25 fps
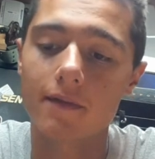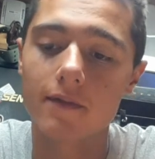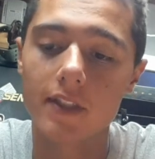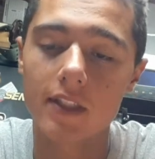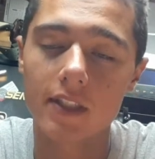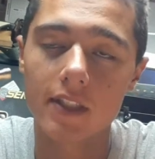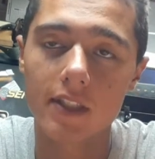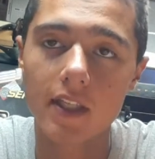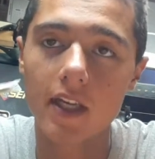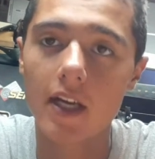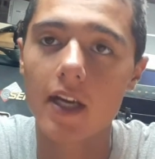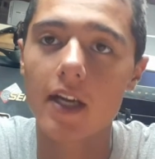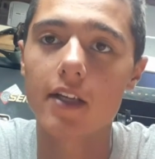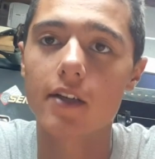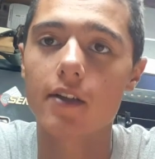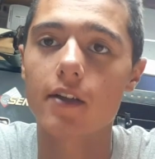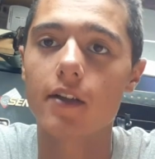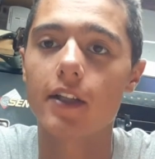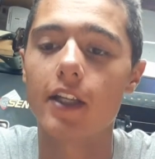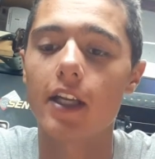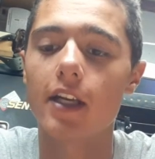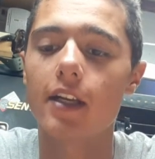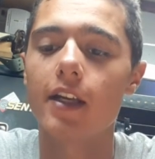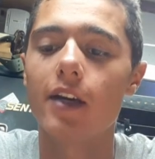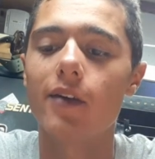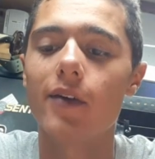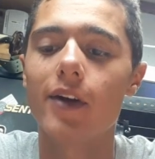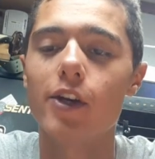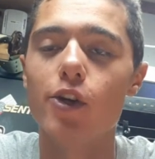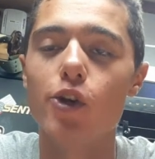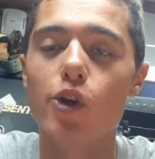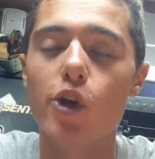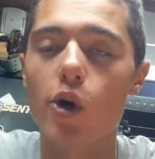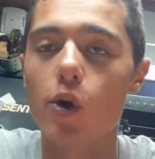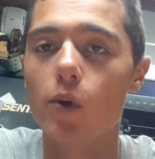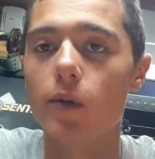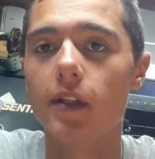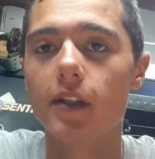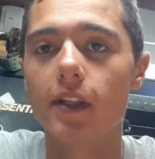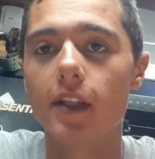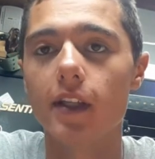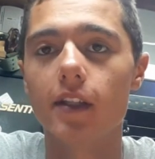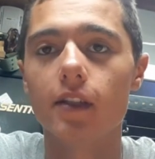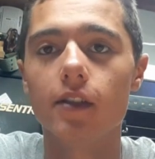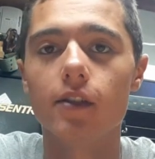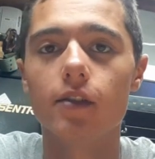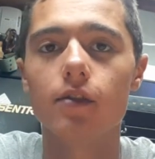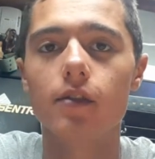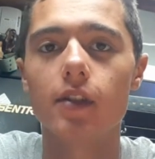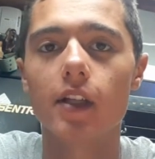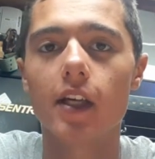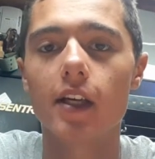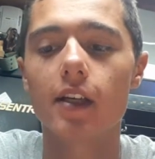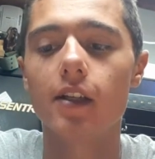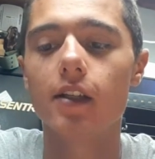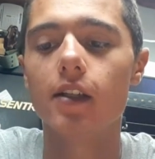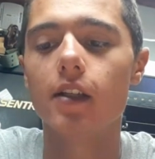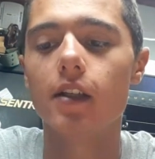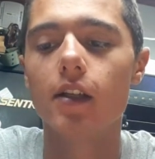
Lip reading: decided on that now. I know that they can do that.